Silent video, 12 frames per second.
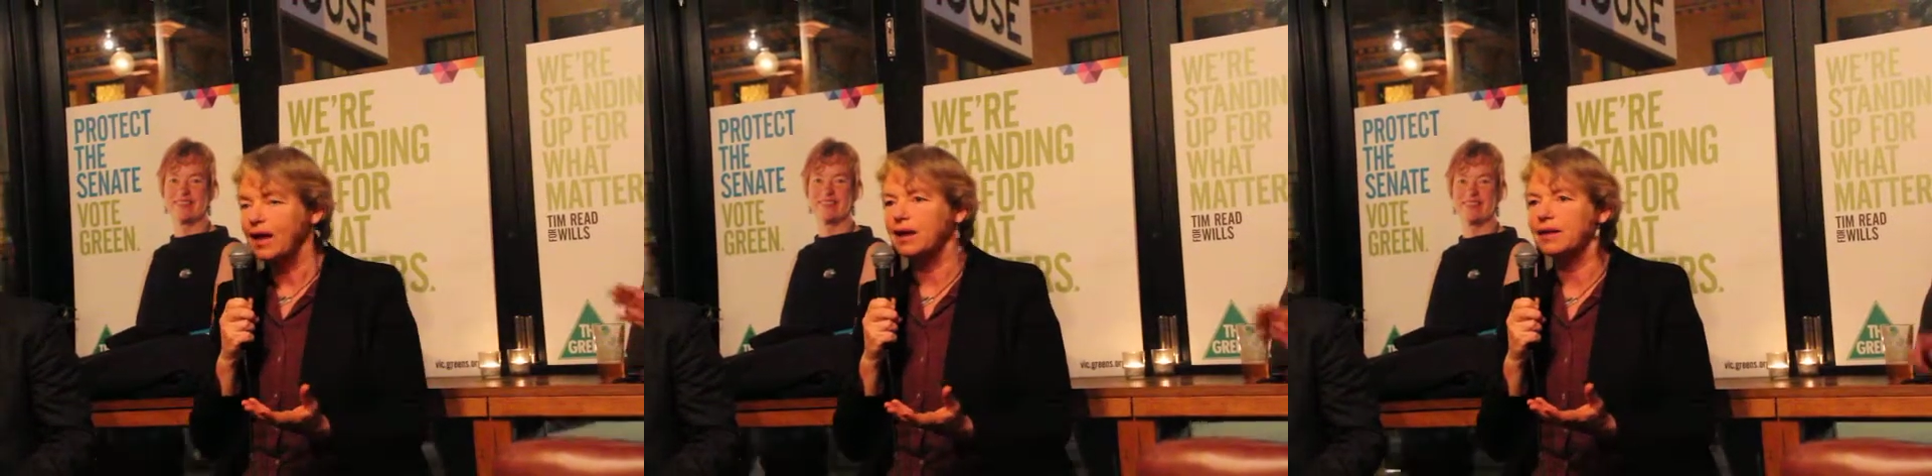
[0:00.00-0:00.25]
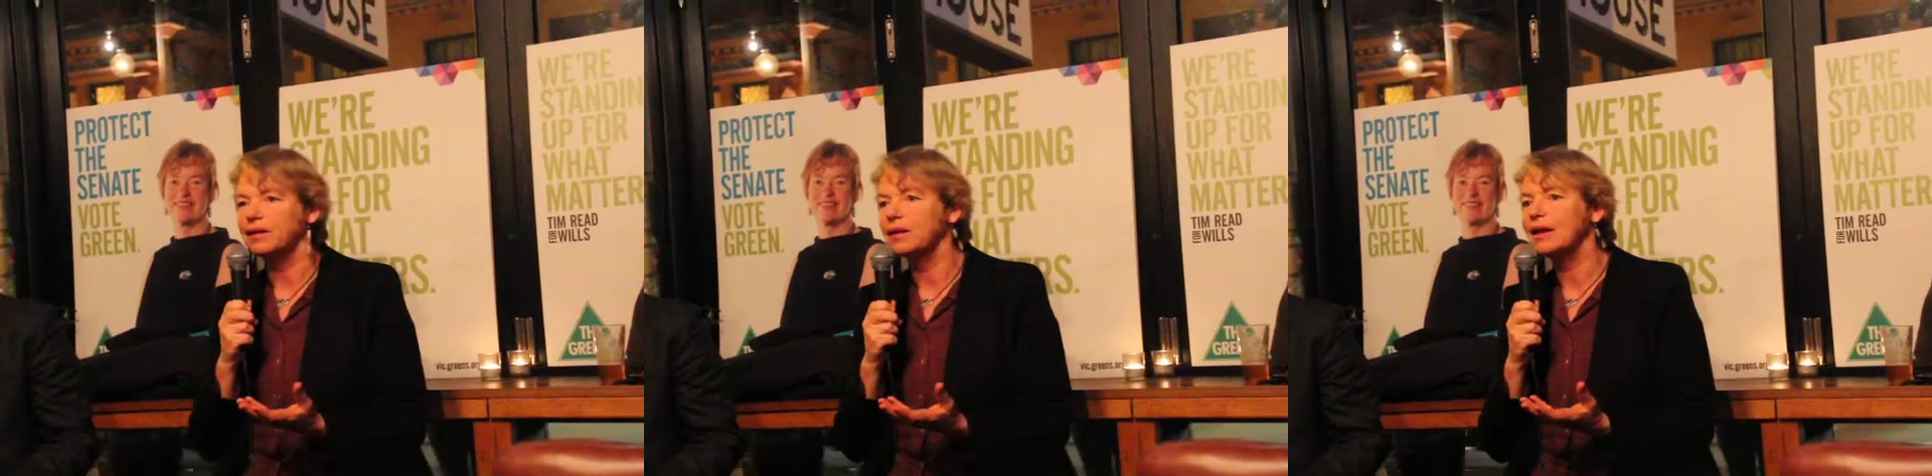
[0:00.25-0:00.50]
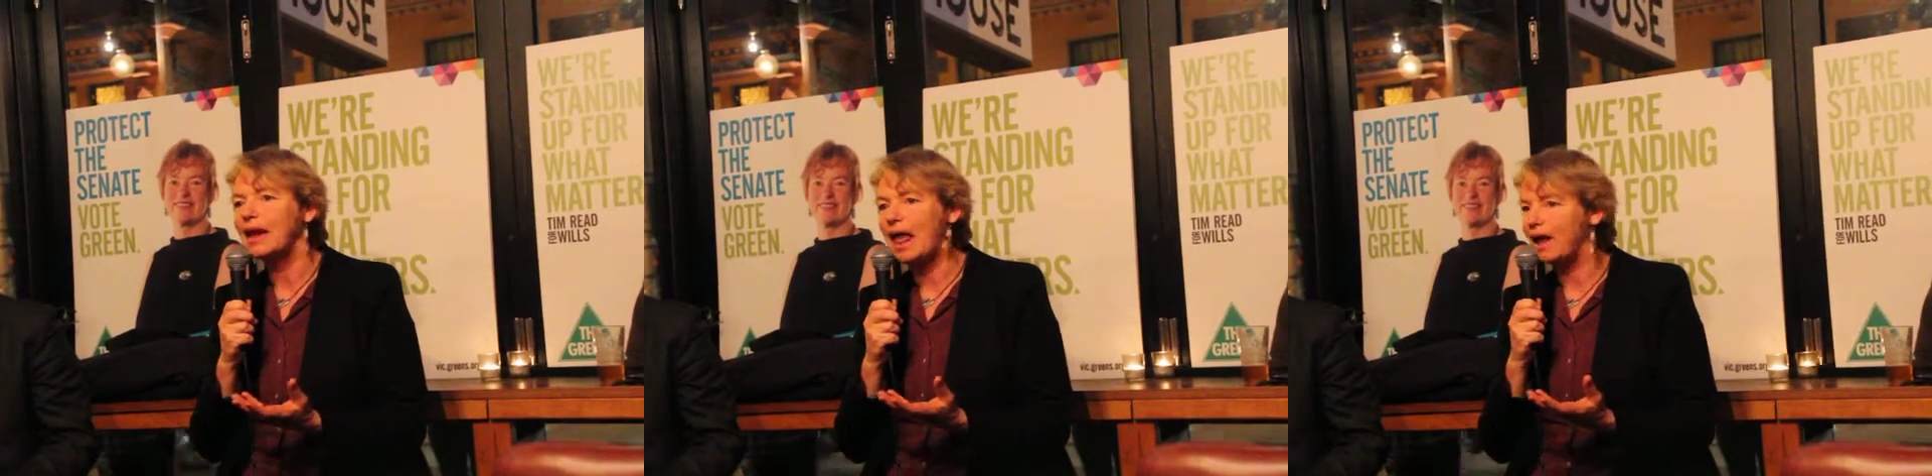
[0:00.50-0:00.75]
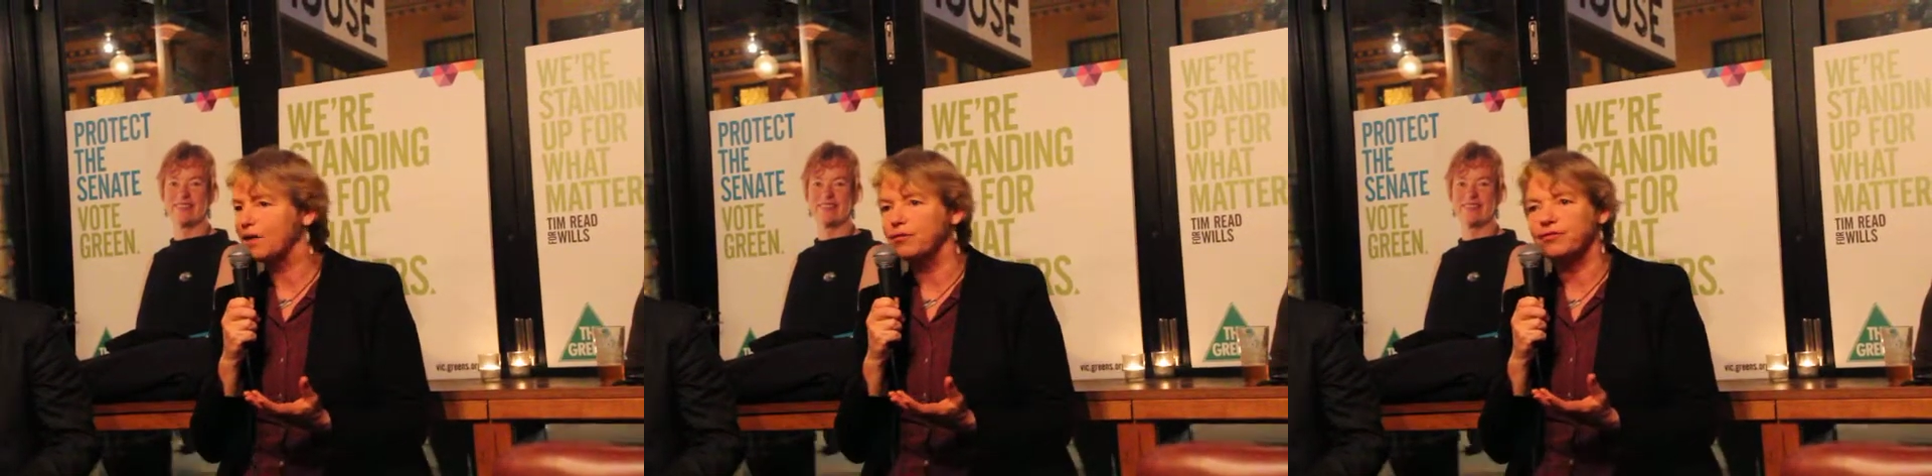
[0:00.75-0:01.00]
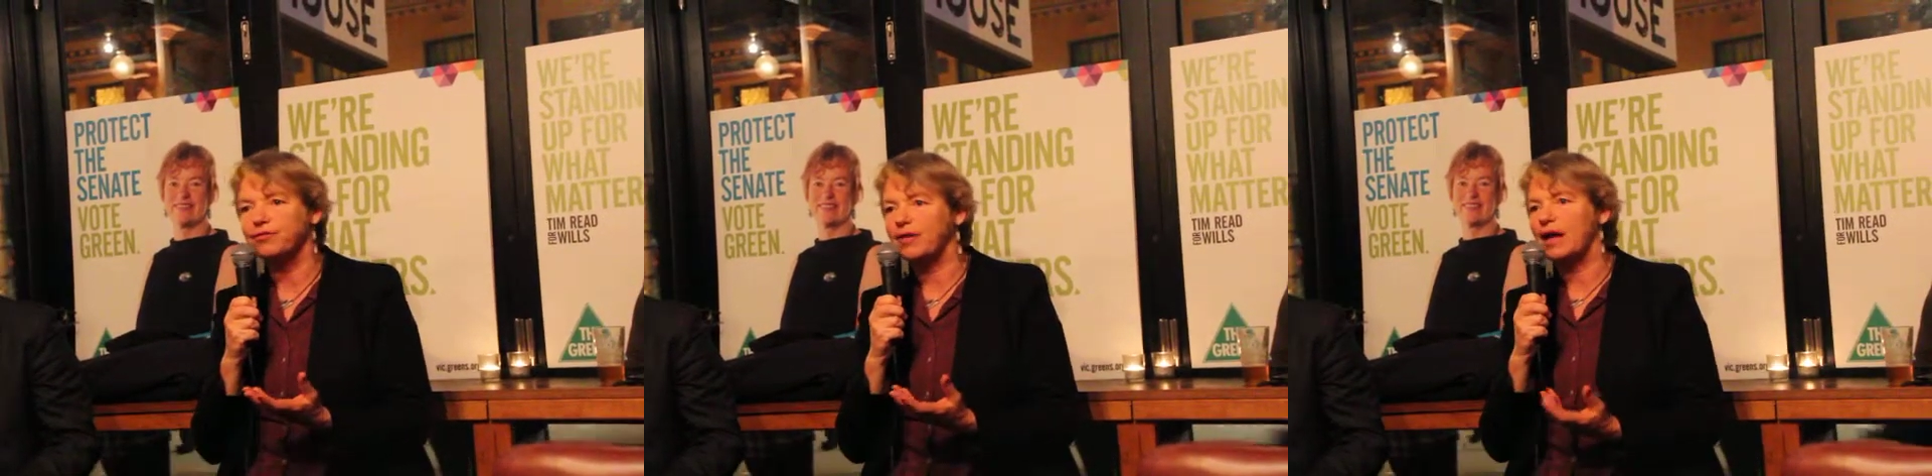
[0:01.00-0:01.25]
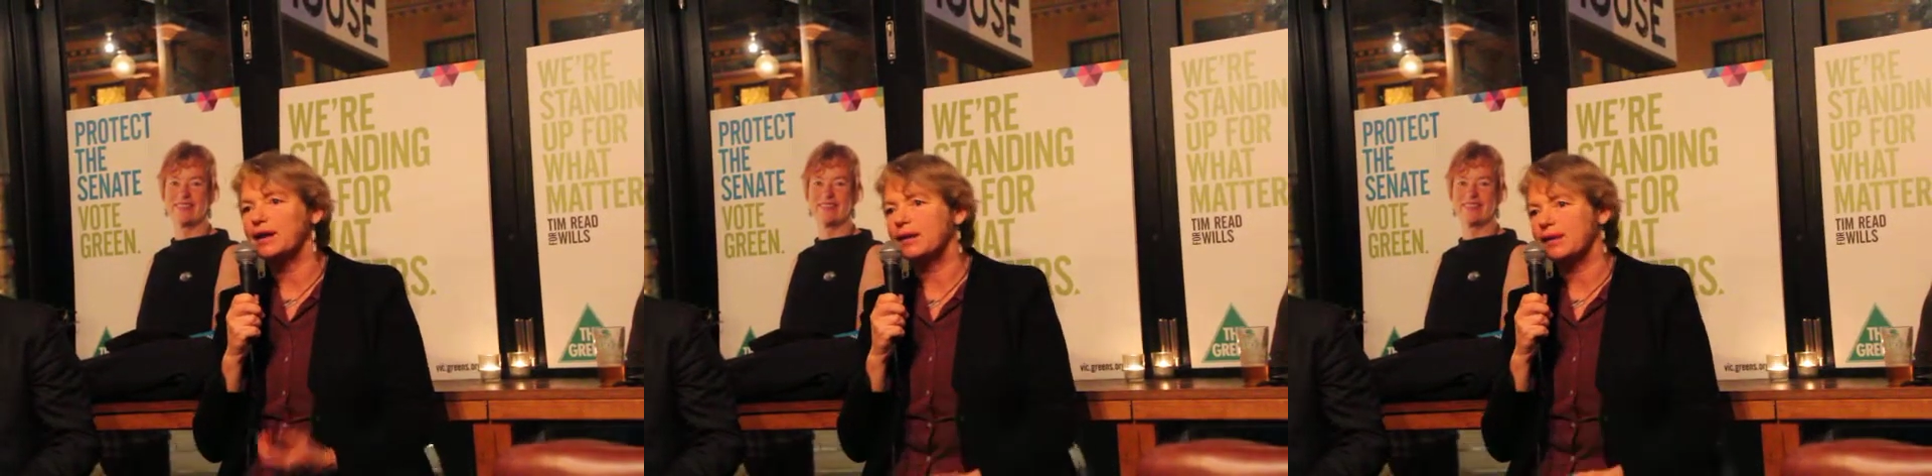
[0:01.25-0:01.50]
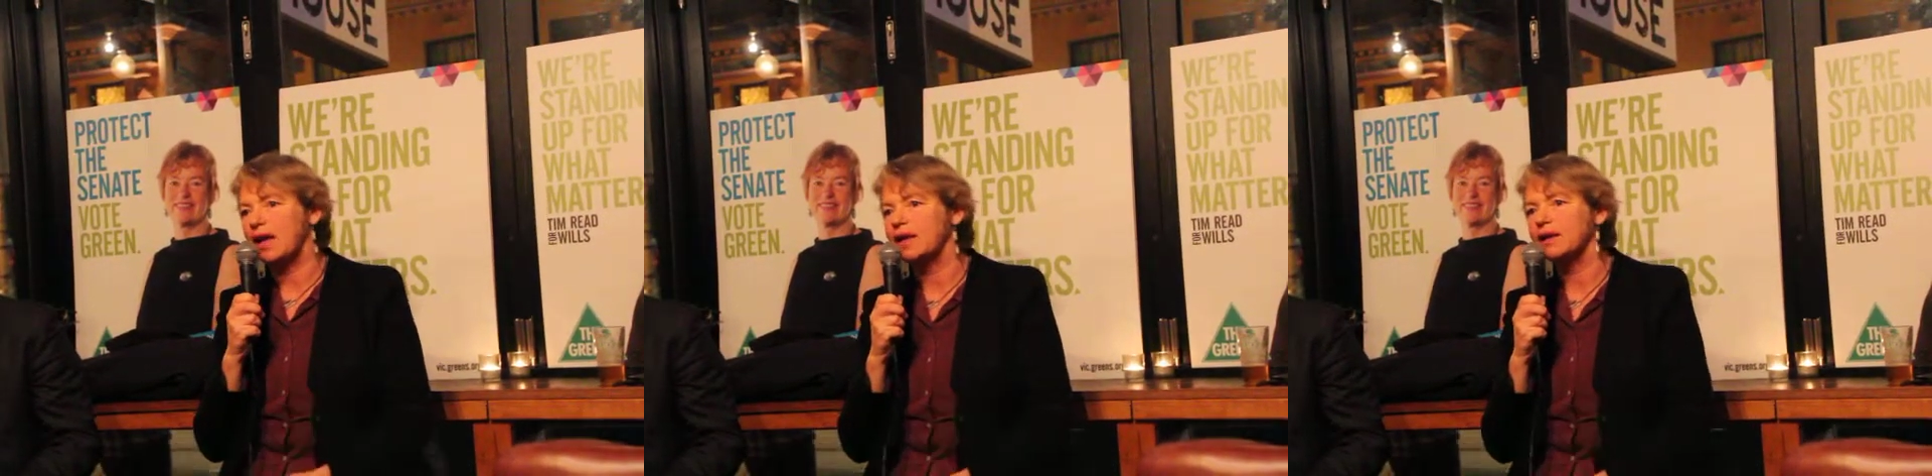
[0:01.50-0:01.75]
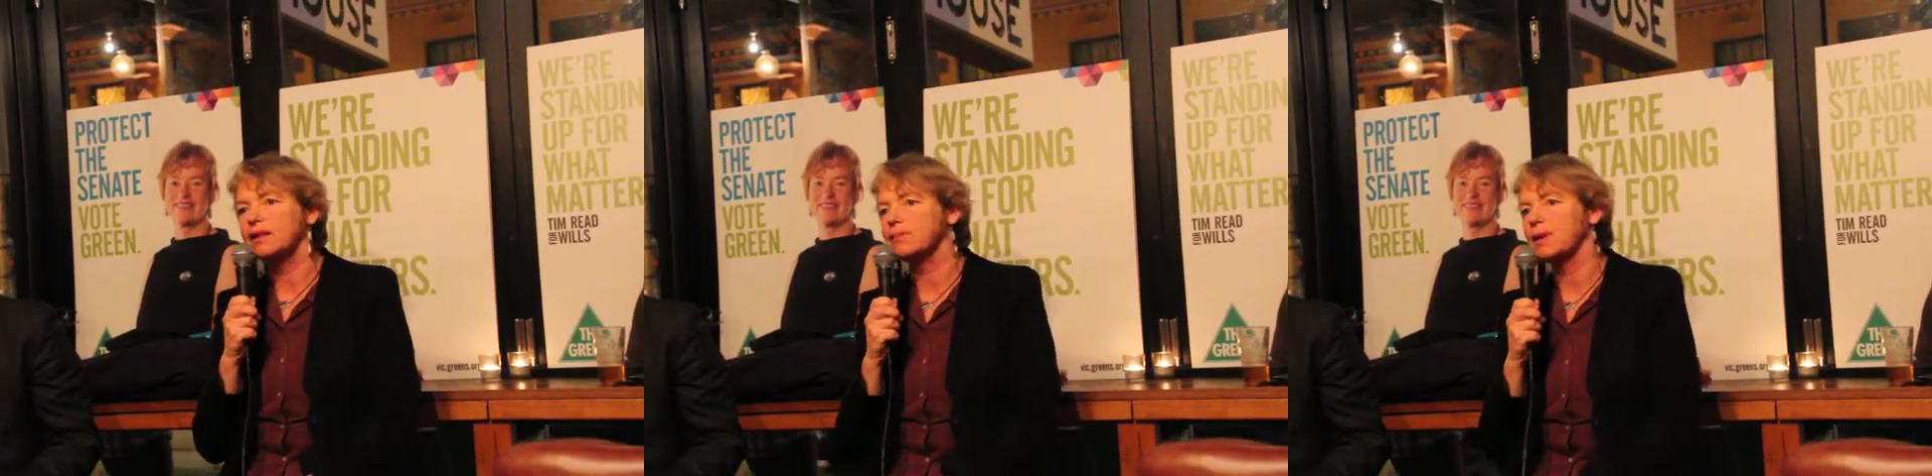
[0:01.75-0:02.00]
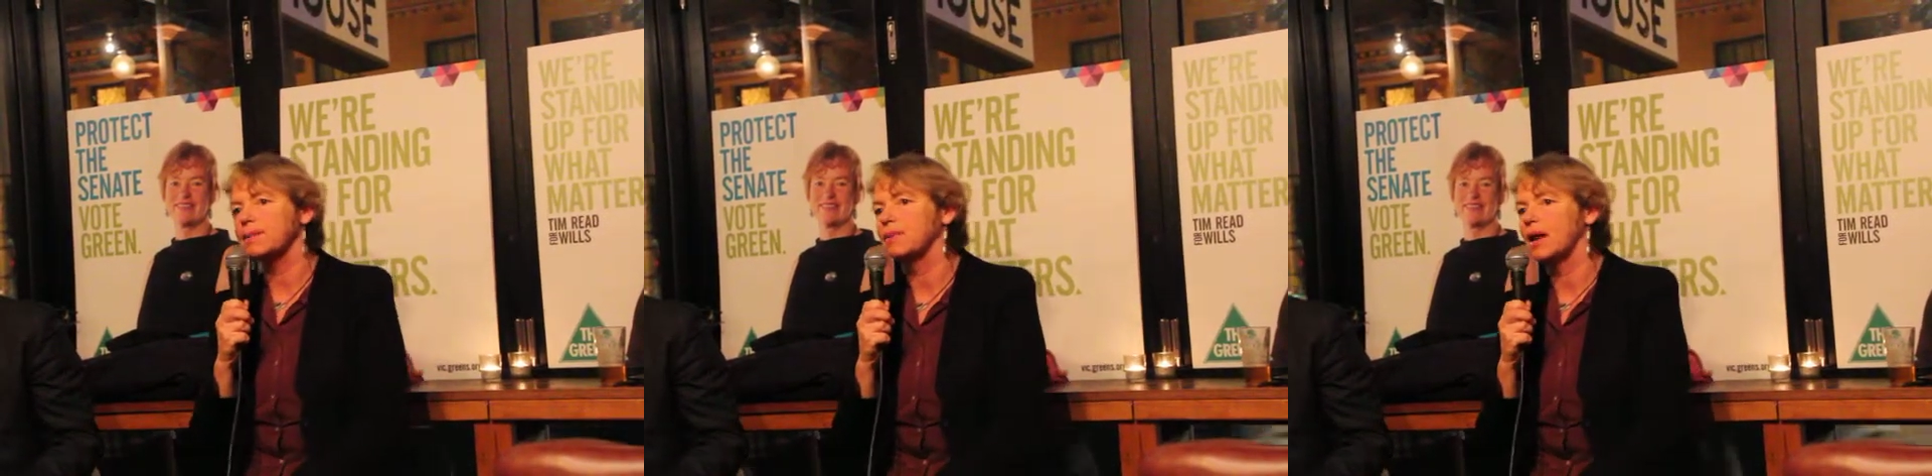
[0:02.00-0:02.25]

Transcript: and the lack of understanding that people